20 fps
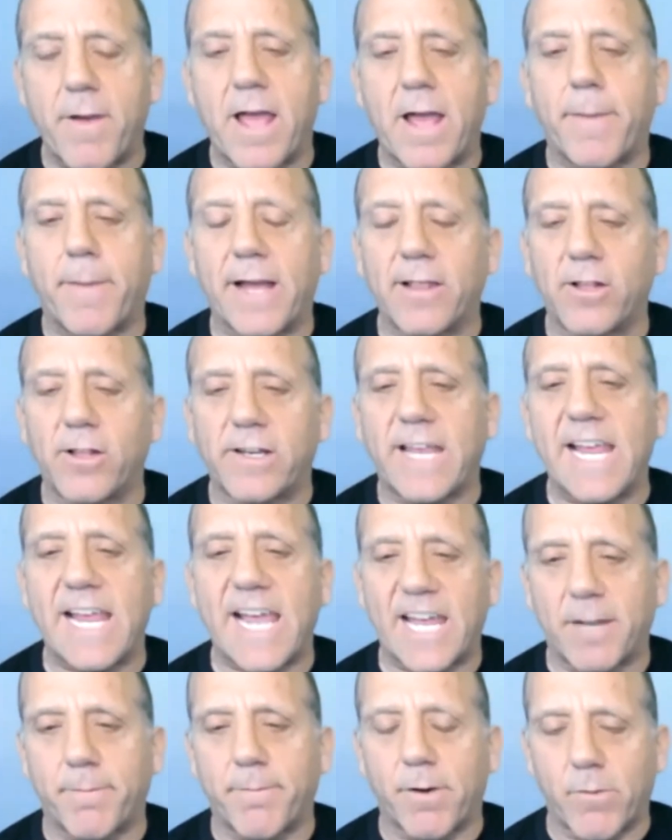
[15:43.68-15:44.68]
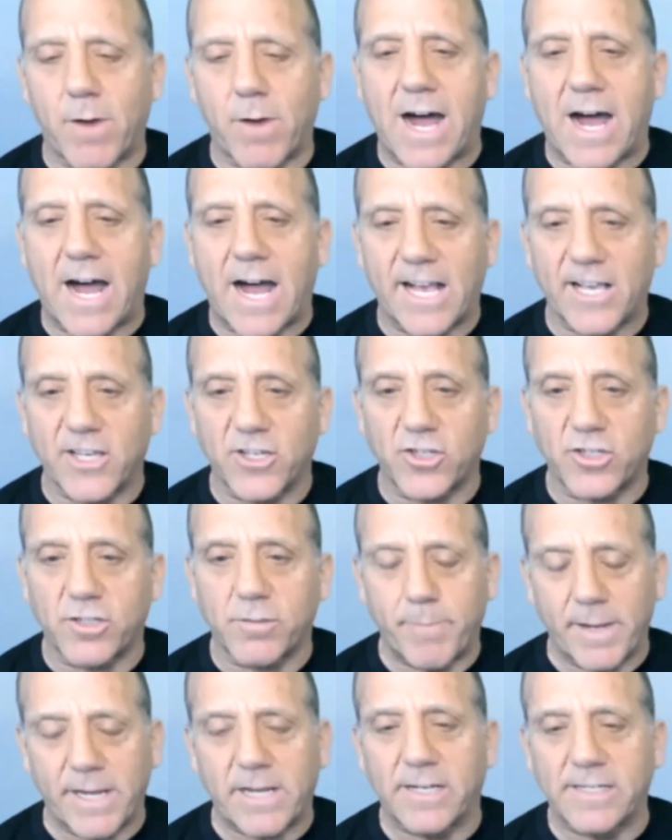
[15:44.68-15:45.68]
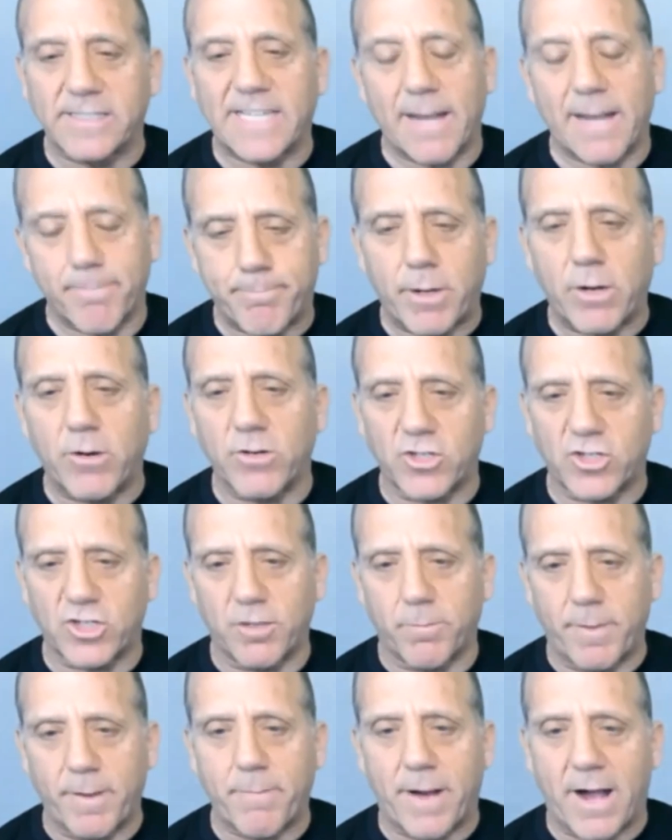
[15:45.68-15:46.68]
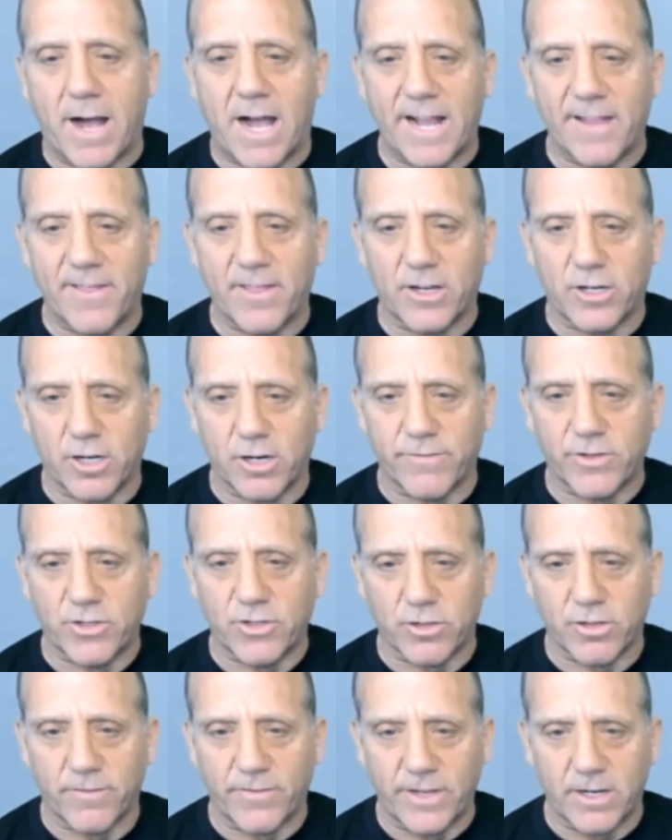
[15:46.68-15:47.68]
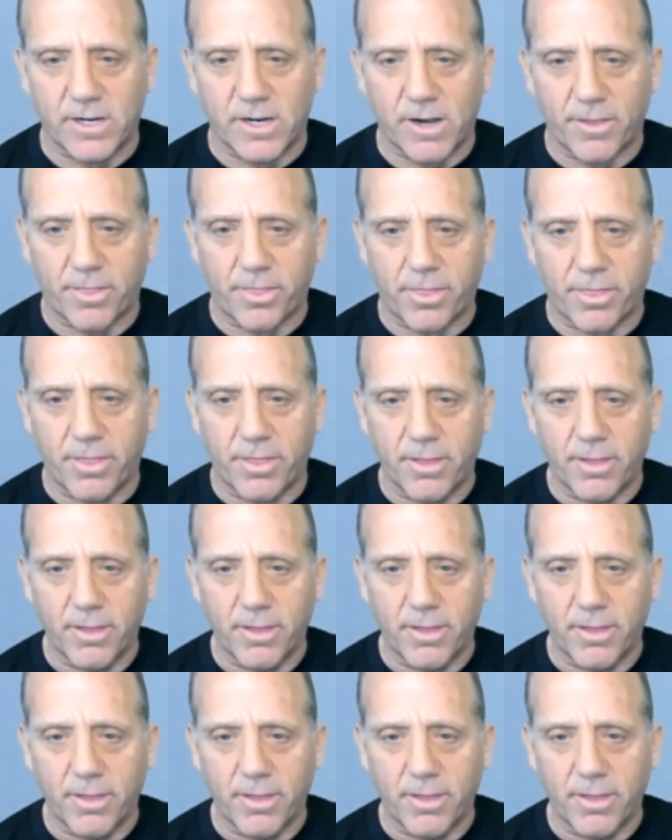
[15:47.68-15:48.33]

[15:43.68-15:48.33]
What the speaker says: Am I looking at a mirage because that boat should be behind the curvature of the Earth?